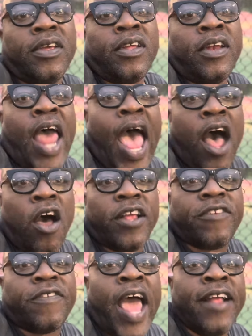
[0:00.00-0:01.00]
Now,
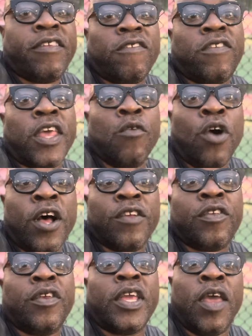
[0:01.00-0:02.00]
as nice as he
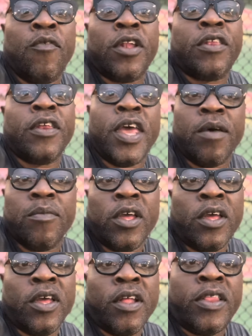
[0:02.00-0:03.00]
was to give it to them,
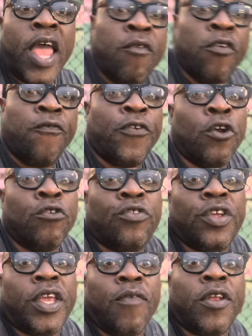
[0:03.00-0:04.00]
They refused
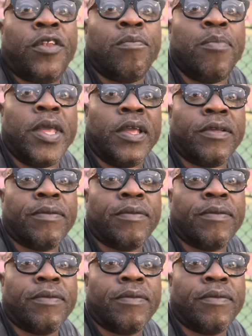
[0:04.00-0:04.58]
to give it to me.